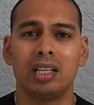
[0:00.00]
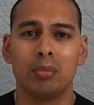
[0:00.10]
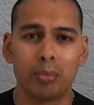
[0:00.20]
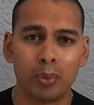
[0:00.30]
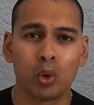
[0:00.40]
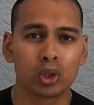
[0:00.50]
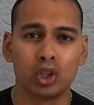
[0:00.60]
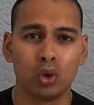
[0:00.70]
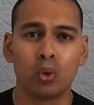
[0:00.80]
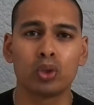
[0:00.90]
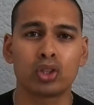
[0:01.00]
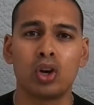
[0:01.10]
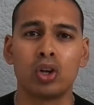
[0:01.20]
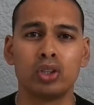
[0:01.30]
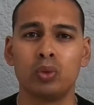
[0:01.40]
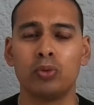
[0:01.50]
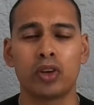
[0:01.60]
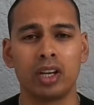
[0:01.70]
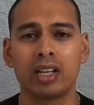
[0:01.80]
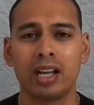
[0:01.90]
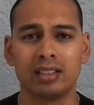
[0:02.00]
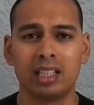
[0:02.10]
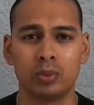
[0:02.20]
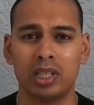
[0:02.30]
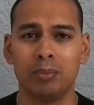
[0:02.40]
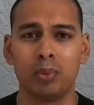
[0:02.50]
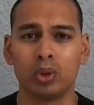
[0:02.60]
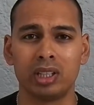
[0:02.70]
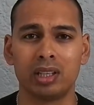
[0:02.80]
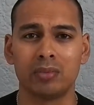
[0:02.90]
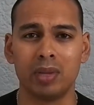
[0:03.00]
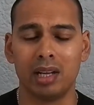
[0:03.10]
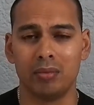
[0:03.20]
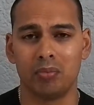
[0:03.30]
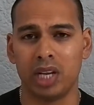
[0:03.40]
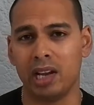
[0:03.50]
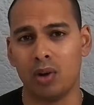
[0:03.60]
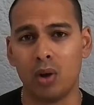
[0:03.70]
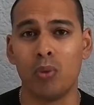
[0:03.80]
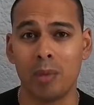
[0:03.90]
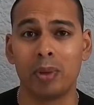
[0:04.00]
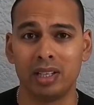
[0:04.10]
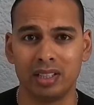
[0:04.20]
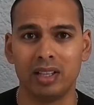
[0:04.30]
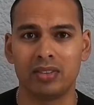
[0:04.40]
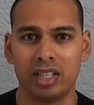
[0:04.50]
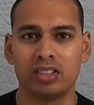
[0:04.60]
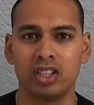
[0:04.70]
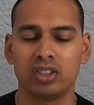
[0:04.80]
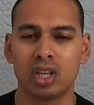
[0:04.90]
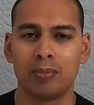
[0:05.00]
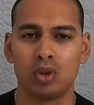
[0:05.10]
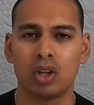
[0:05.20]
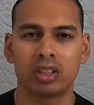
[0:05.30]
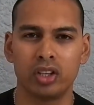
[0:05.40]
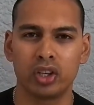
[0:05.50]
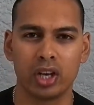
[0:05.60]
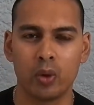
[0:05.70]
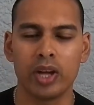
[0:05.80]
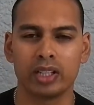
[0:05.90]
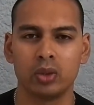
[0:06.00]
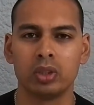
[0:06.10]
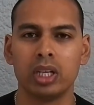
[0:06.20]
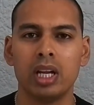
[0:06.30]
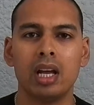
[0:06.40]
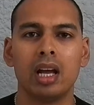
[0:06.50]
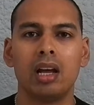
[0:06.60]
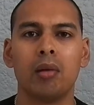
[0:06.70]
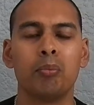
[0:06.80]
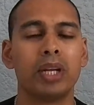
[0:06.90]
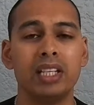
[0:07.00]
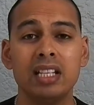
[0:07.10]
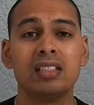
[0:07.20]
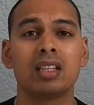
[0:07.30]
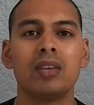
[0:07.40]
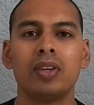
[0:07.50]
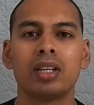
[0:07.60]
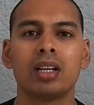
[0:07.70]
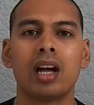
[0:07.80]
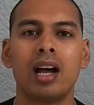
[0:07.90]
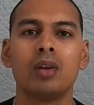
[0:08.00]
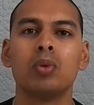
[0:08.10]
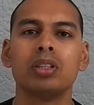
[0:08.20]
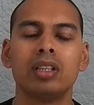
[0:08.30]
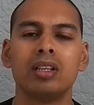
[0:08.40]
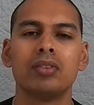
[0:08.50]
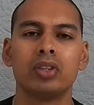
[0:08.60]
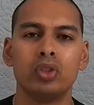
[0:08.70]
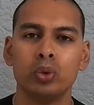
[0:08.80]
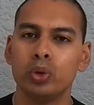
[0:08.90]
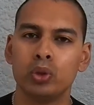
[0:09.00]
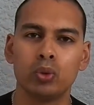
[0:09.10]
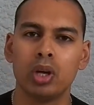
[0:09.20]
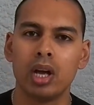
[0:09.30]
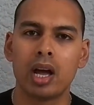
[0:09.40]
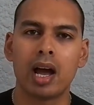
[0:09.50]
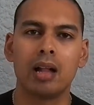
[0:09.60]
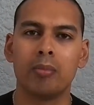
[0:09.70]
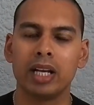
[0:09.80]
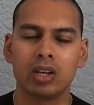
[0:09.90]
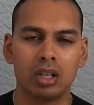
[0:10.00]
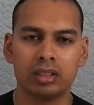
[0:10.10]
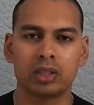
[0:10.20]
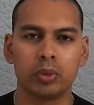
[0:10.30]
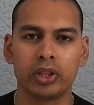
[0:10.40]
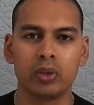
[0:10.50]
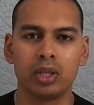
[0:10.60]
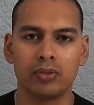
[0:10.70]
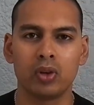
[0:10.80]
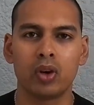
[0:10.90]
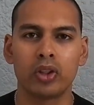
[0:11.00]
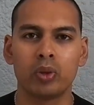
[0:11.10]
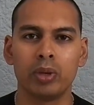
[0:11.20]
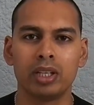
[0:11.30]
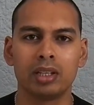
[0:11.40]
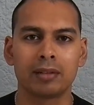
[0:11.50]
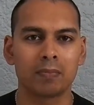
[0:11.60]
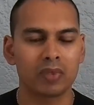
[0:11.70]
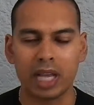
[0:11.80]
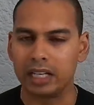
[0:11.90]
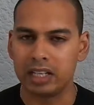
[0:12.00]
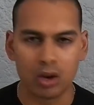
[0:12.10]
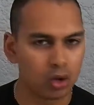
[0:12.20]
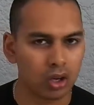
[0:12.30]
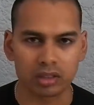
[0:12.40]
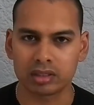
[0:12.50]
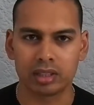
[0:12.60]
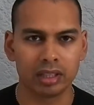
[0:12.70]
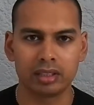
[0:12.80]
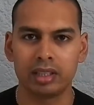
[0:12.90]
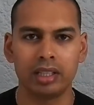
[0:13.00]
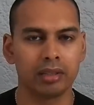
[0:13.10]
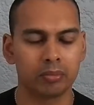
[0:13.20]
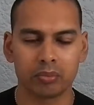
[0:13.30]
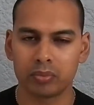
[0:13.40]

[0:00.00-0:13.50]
import laws are to foreign countries when importing a weapon, essentially. So I'm not going to go that route. But in South Africa, I will deliver to you. I'll make contact with you if you are the winner at no cost. Literally,